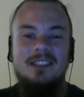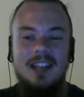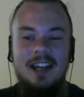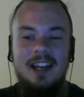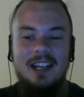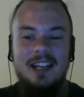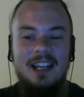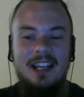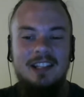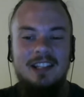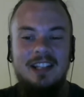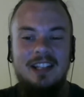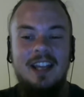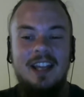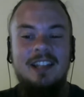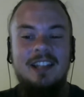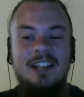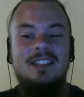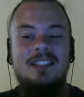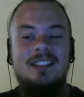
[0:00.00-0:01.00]
like
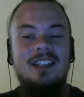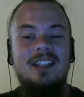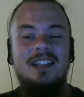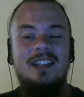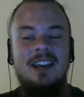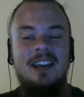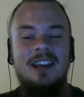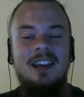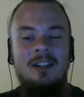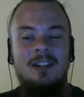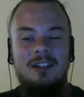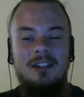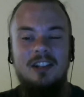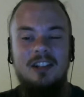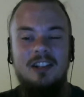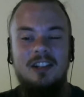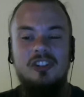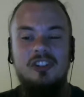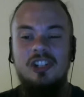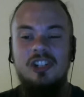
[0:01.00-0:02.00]
in detail,
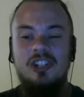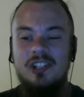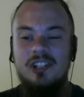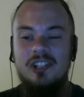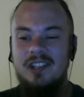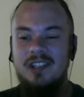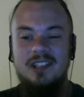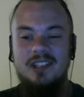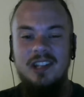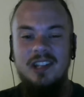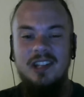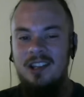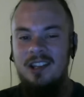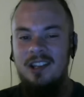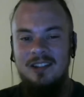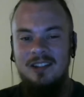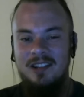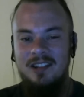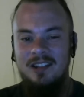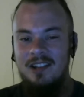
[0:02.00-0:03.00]
just the
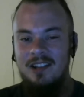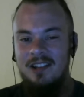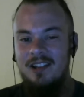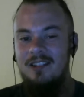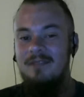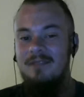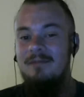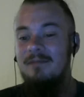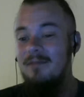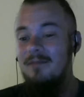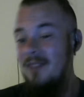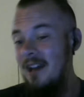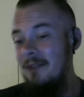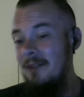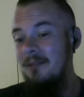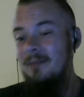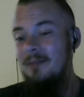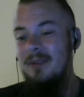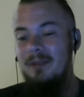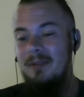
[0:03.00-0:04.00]
city, that
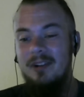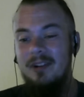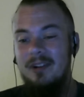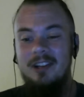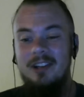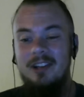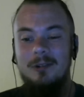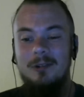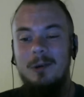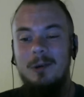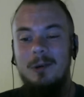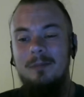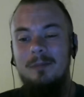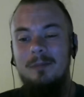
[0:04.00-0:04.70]
would be pretty cool.